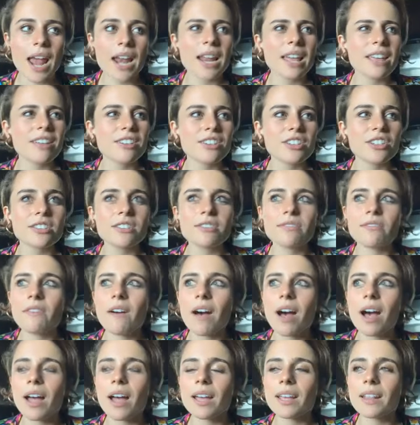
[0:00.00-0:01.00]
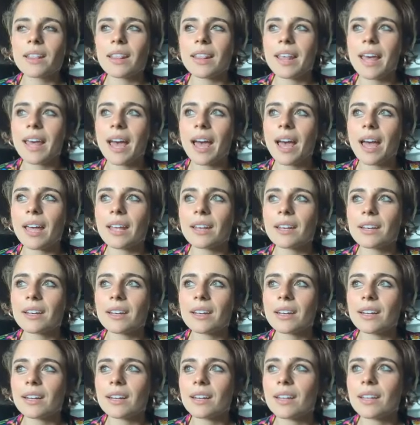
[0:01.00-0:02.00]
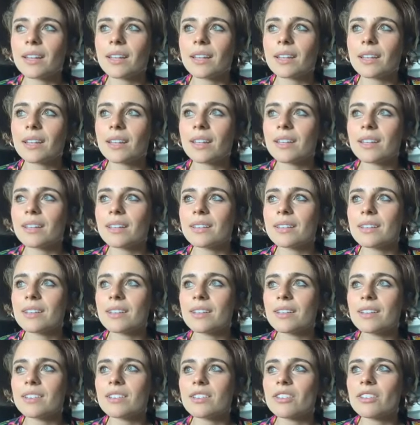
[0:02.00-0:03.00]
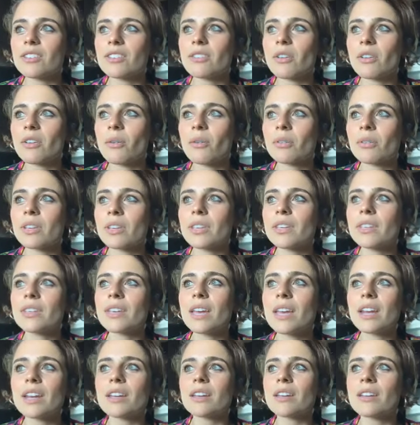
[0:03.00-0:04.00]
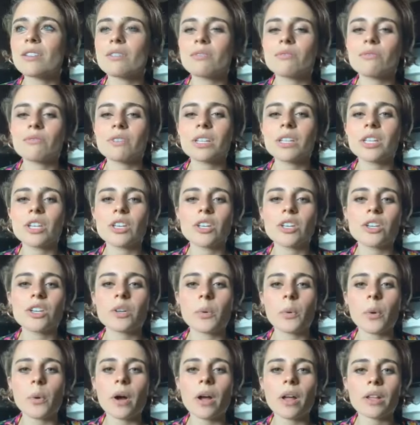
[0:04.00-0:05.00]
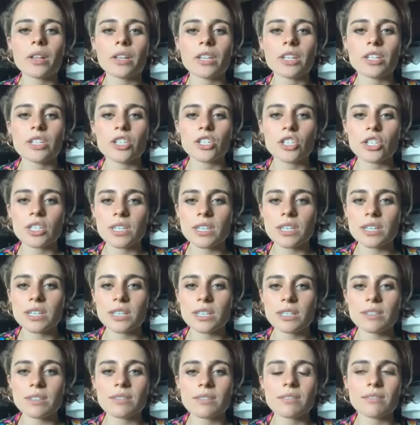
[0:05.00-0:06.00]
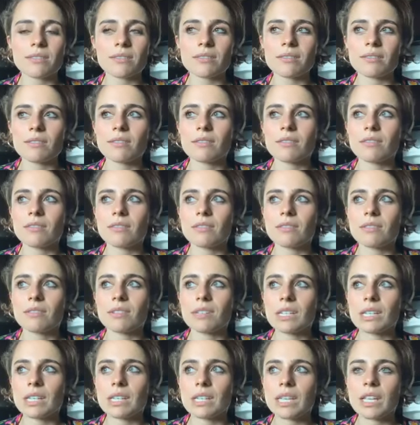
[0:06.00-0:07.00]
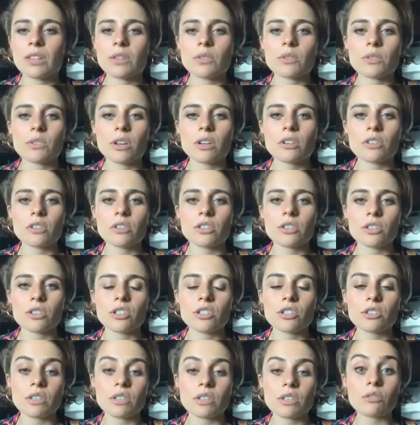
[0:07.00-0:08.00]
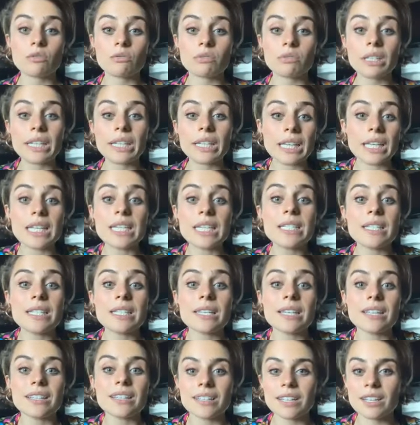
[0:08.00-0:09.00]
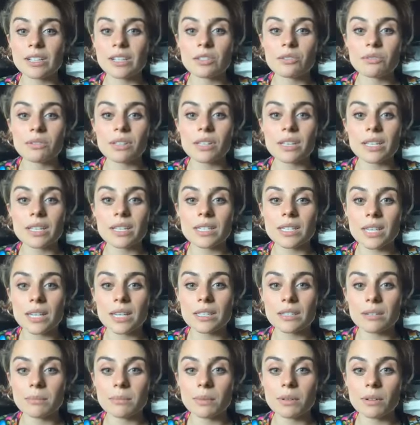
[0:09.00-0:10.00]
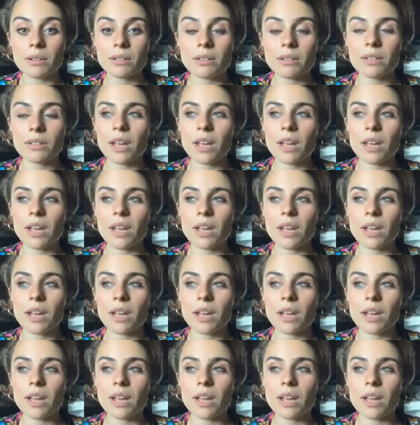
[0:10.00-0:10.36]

And I just find that, you know, getting really good quality cheese in those countries are just, it's really easy. Like, it's really accessible.